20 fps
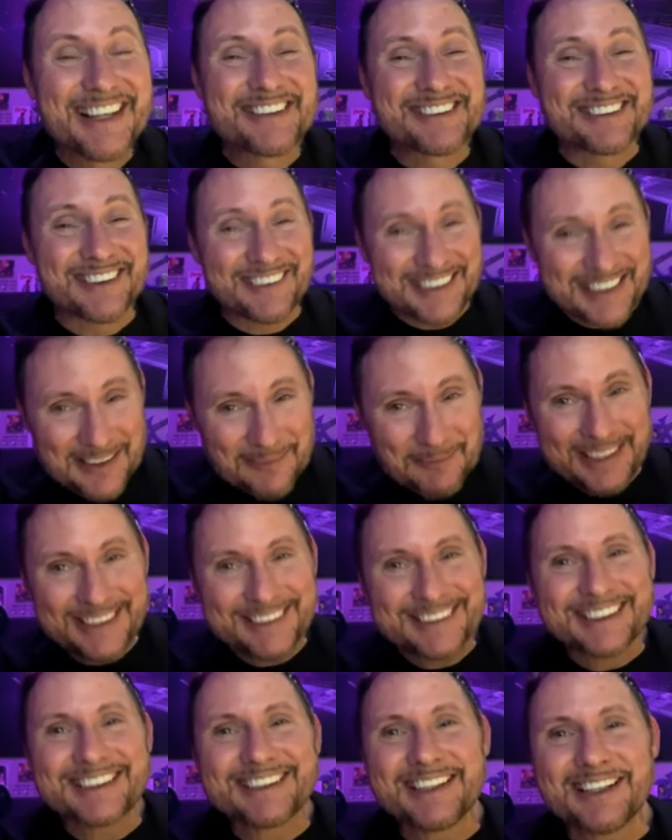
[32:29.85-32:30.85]
So he
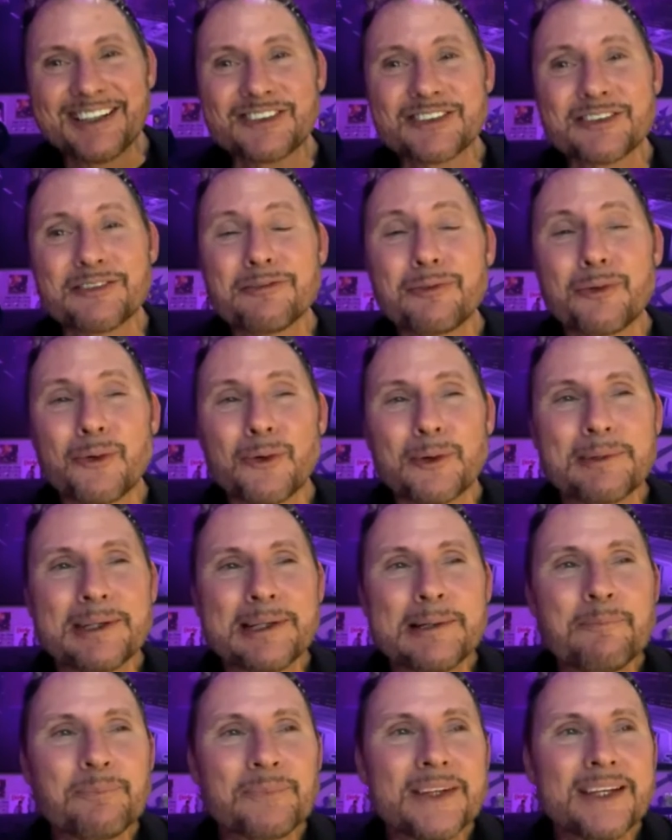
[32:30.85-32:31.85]
made the connection for
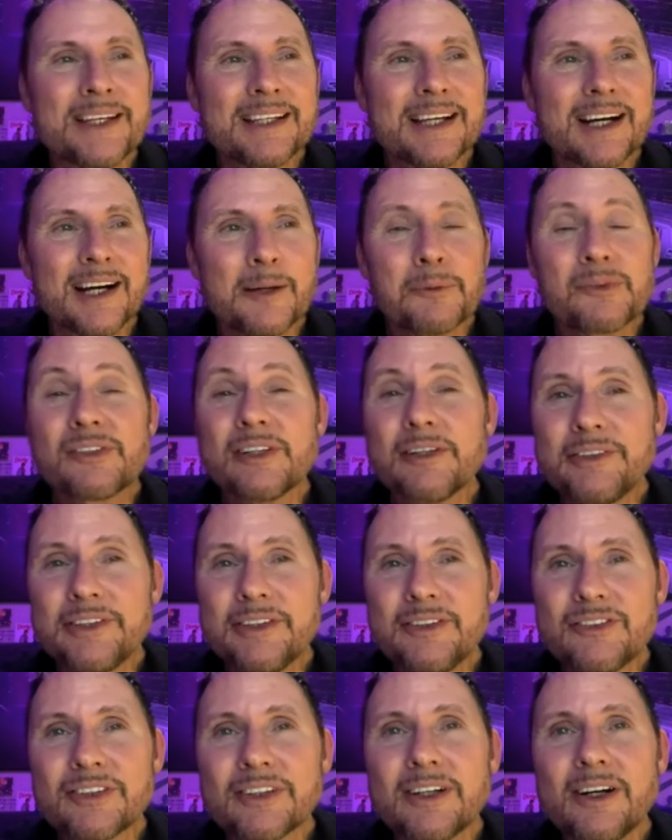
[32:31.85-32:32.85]
me. I was living
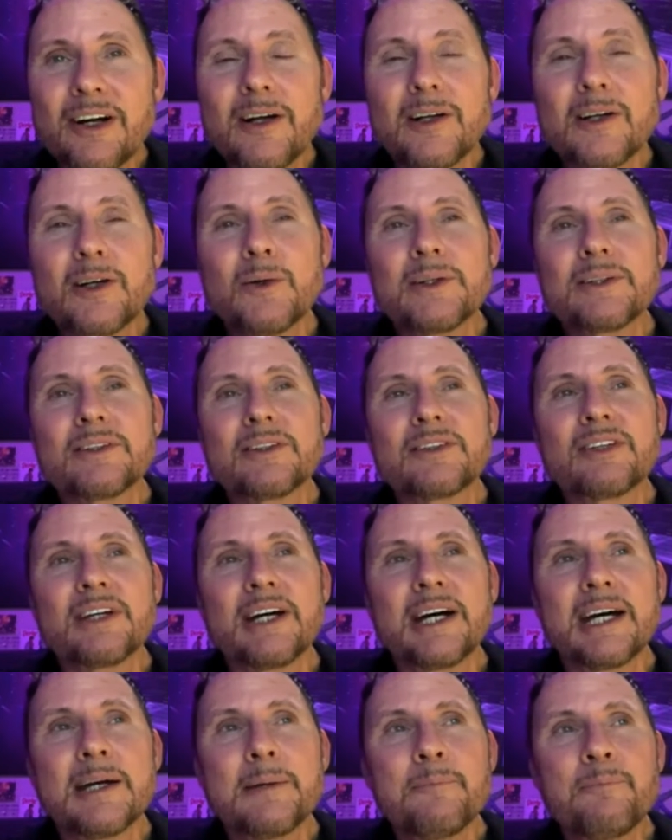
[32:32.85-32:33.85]
in Chicago at the
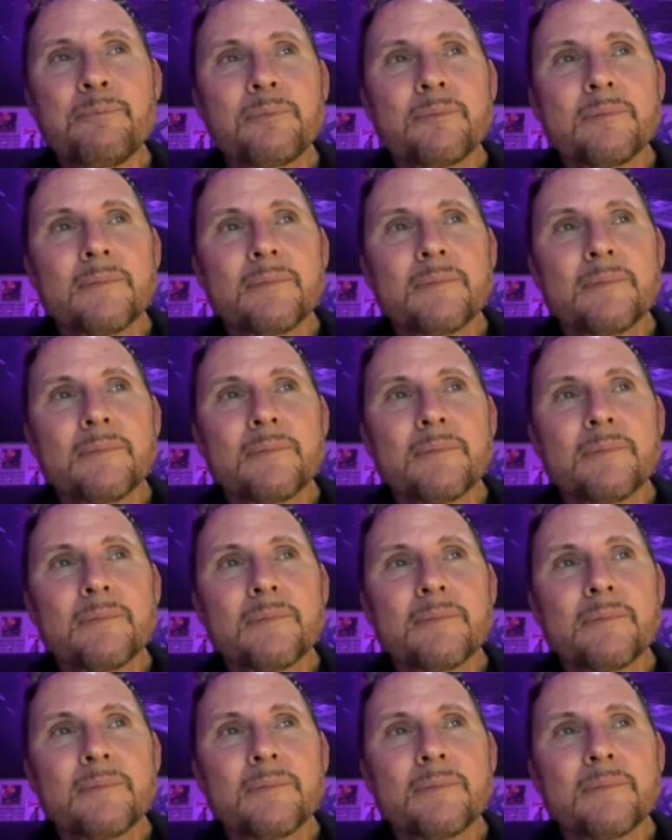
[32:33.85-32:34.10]
time.